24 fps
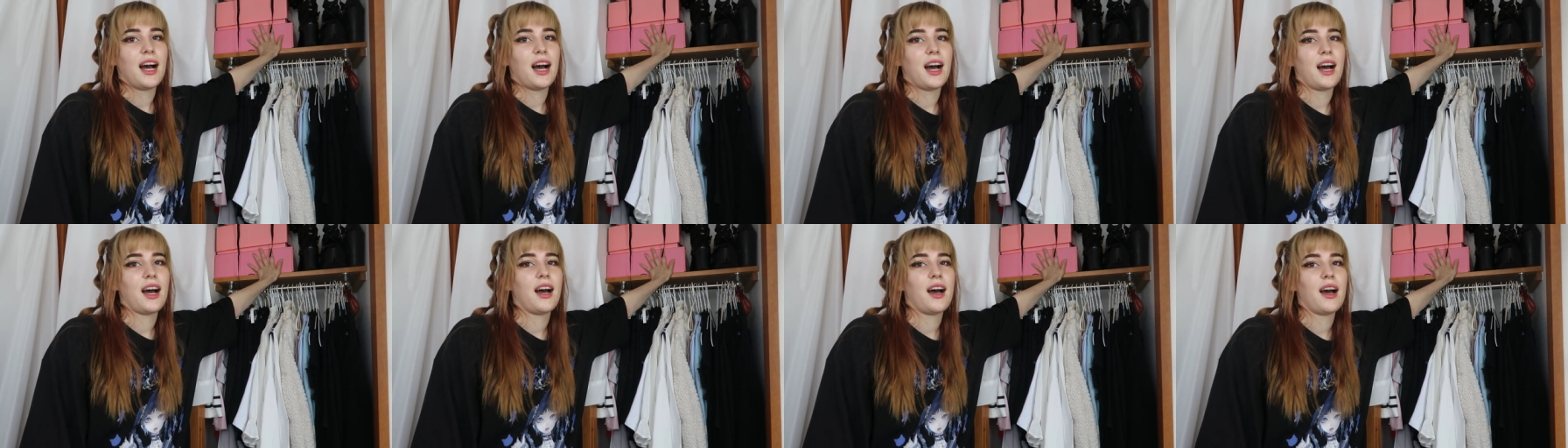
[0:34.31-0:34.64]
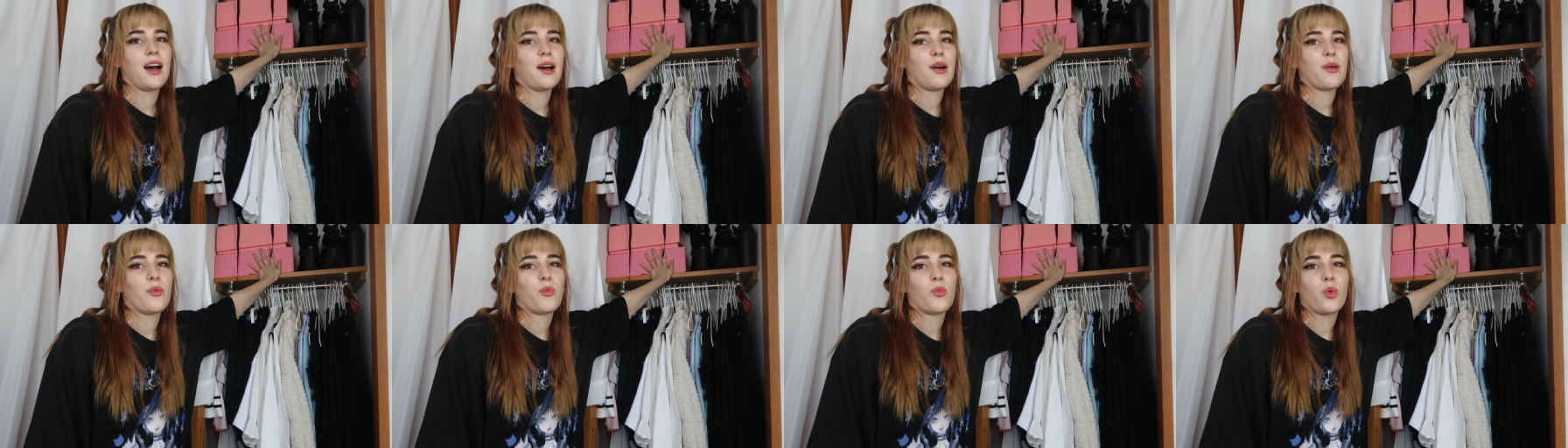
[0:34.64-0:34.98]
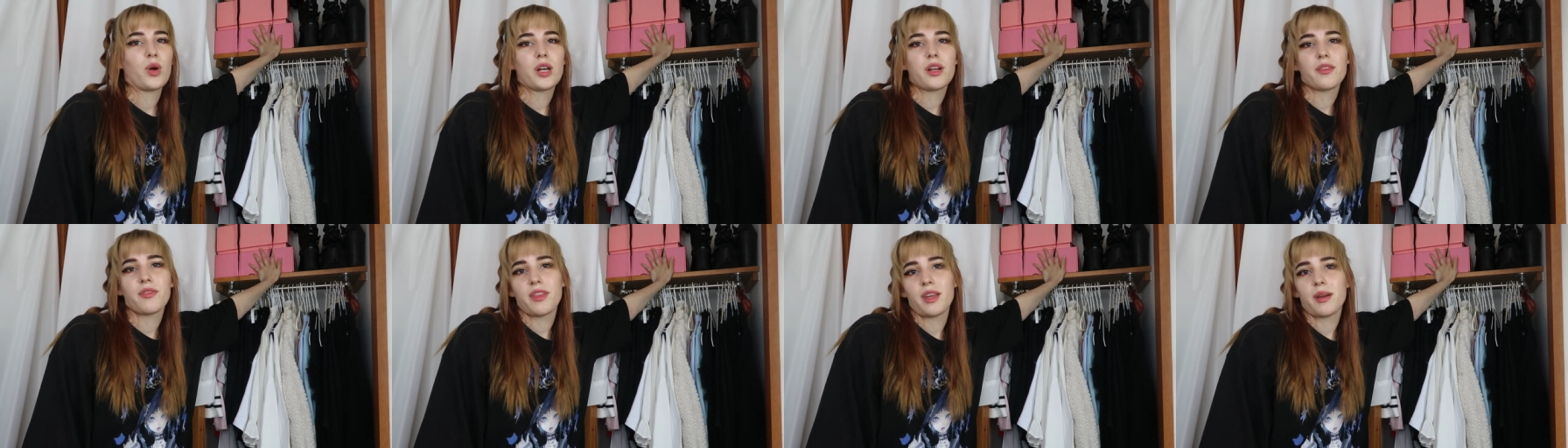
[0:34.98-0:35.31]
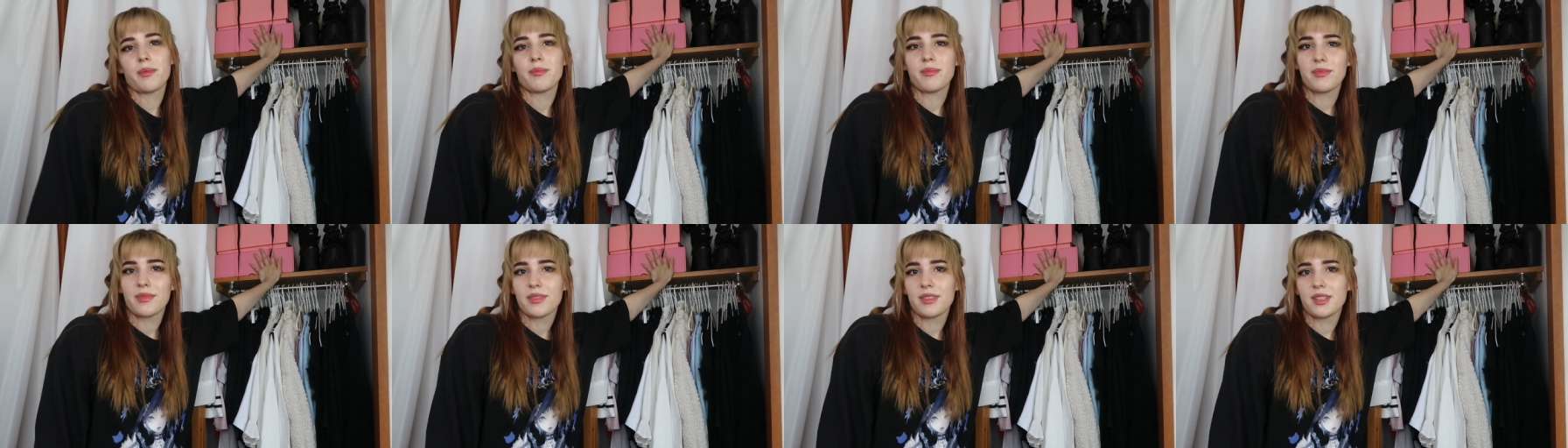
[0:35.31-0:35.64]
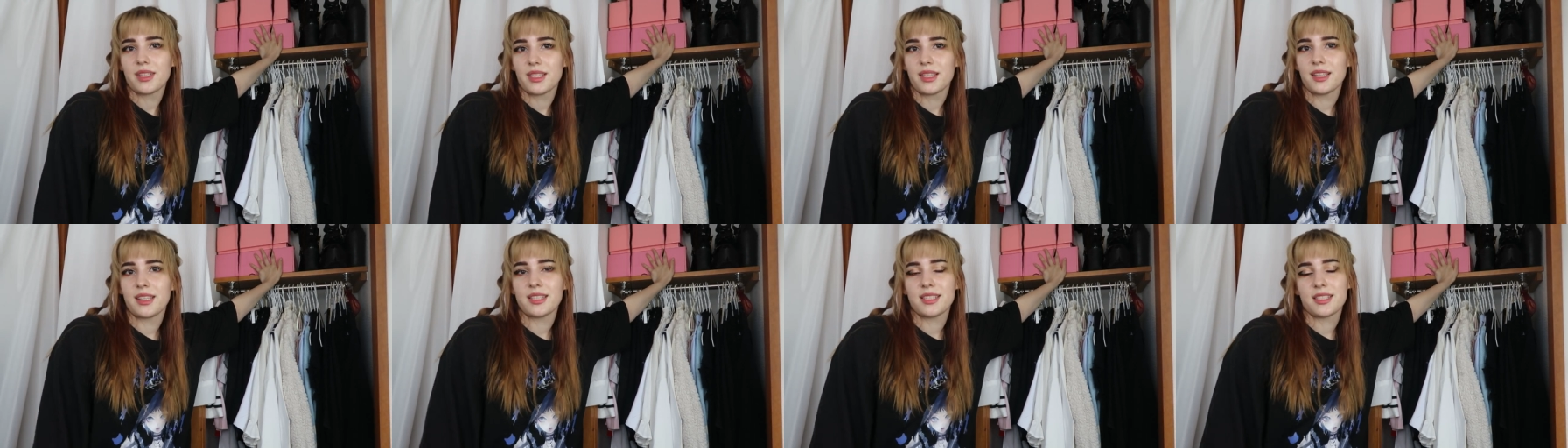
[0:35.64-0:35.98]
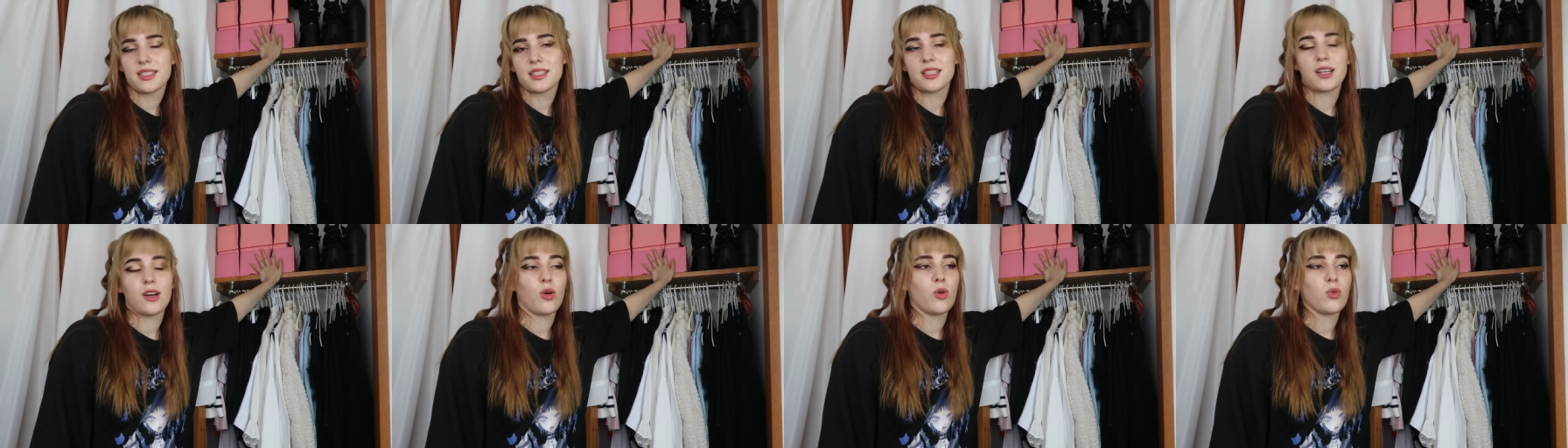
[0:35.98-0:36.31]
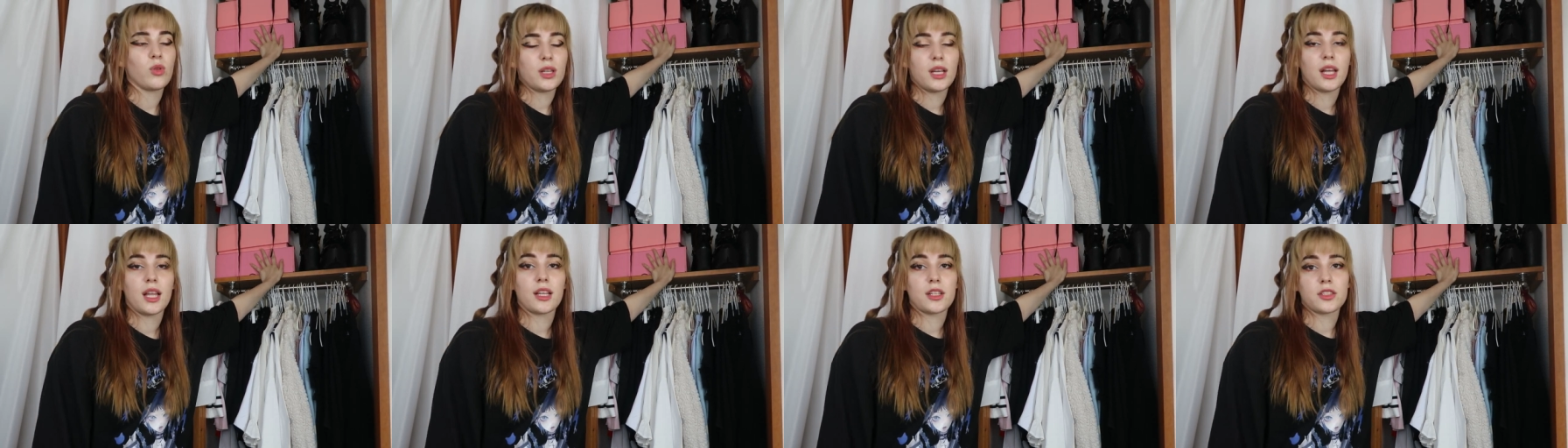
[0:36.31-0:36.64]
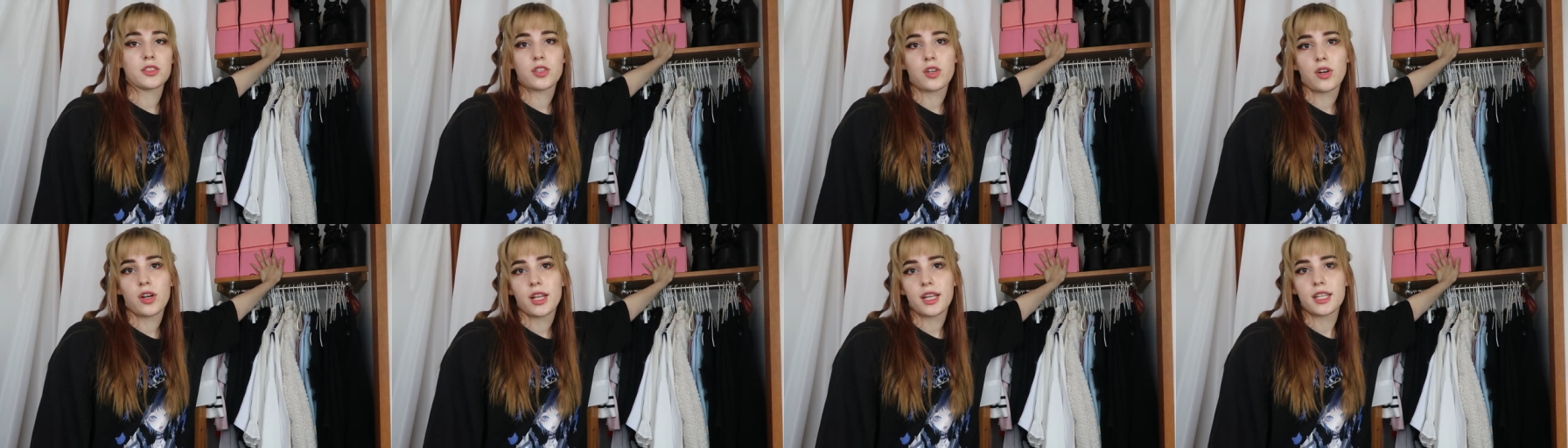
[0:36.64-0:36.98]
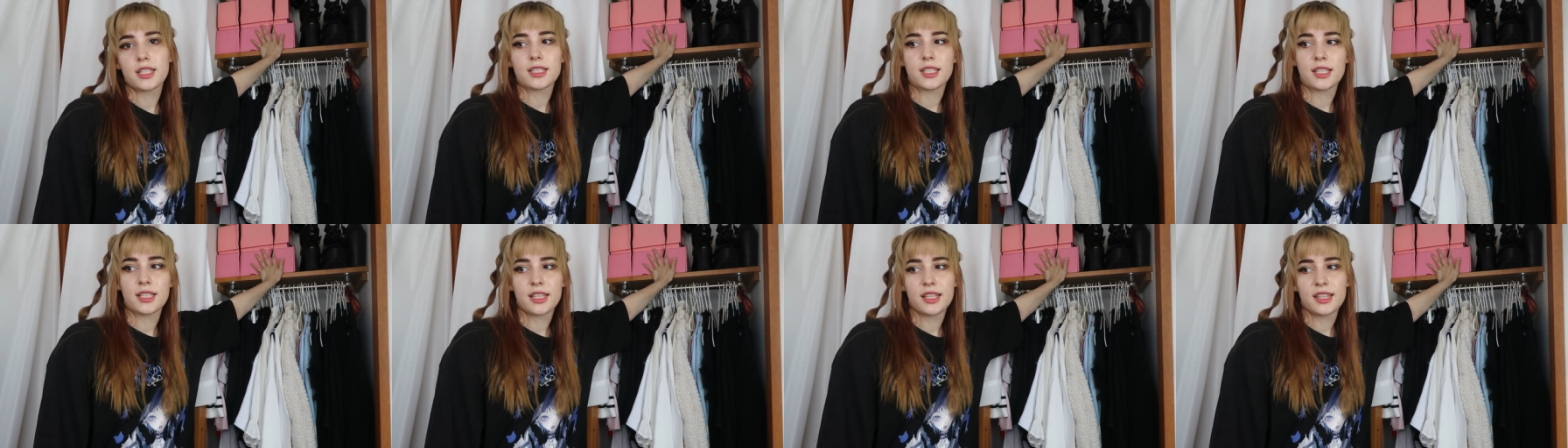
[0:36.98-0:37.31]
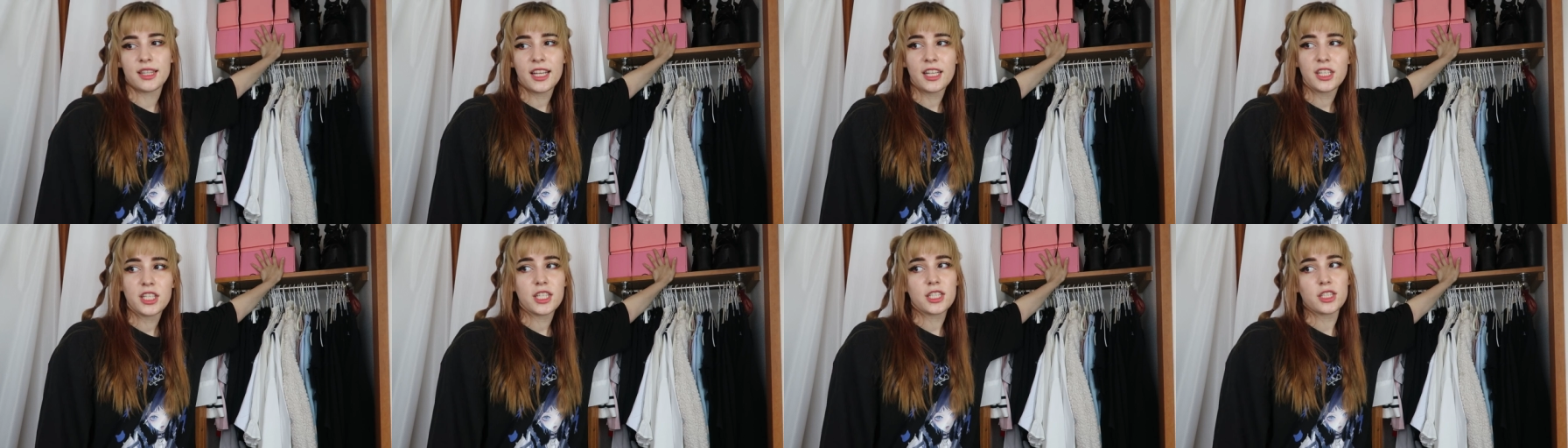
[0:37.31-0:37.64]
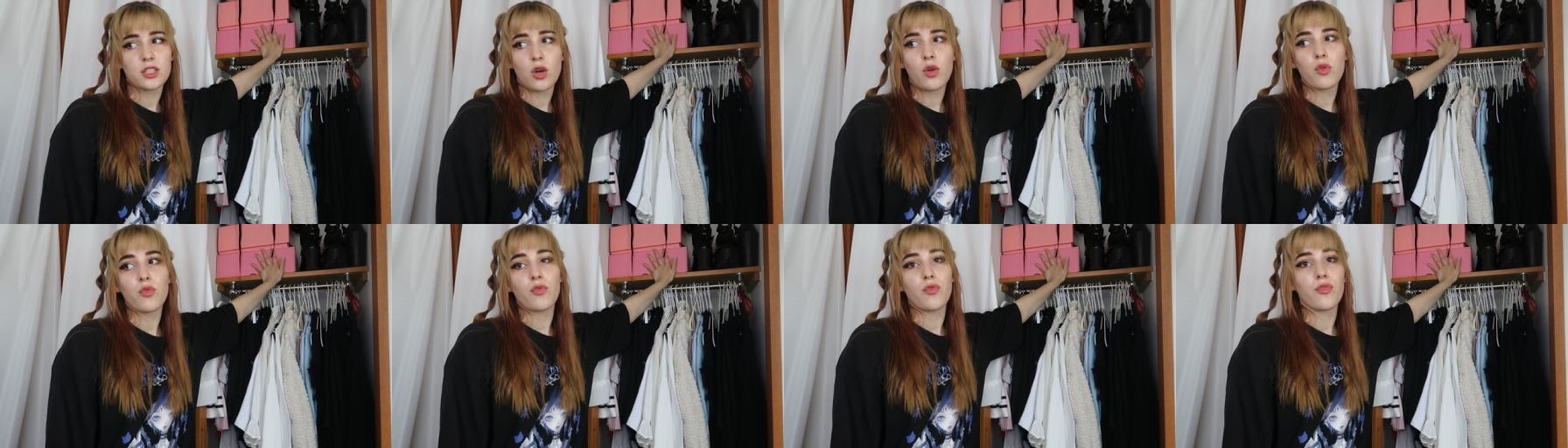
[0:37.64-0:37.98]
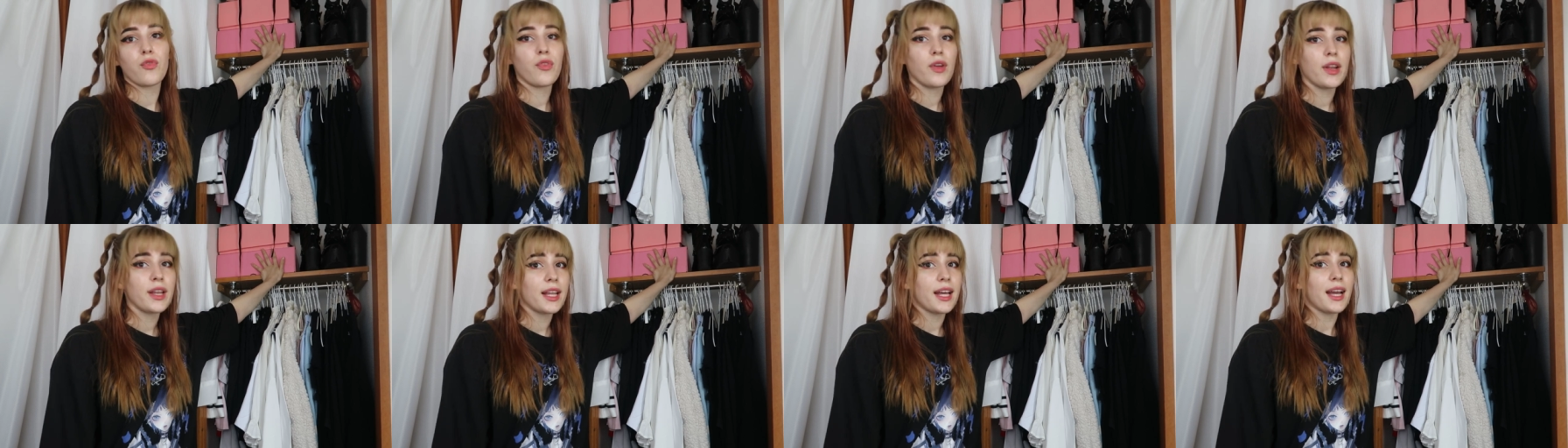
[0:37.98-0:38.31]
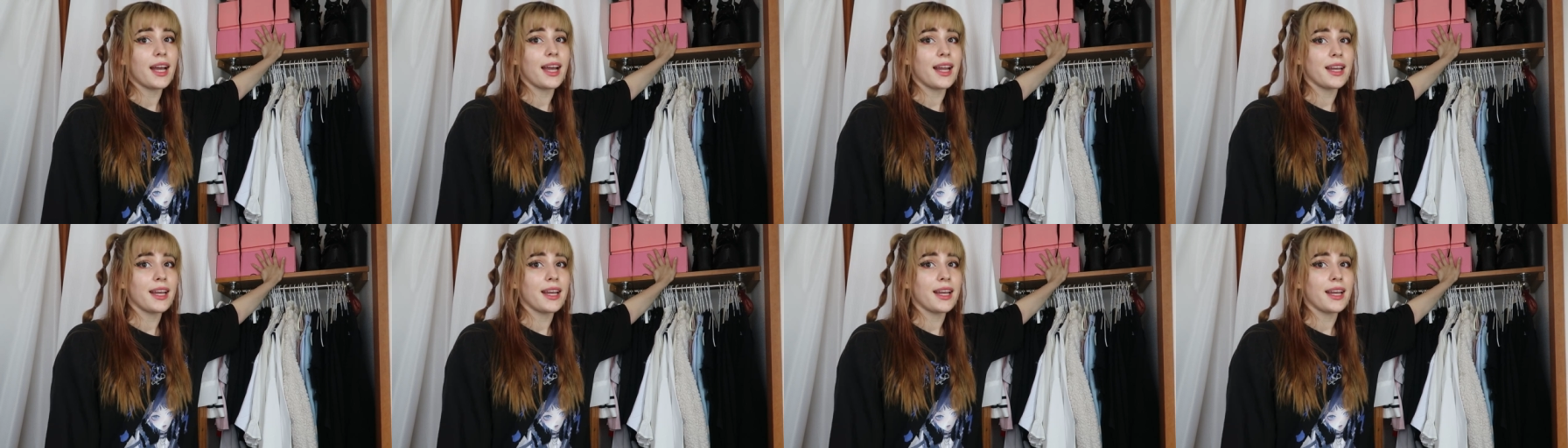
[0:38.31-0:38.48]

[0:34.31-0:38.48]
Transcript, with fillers: Uh, one of them is only electronics and they just don't fit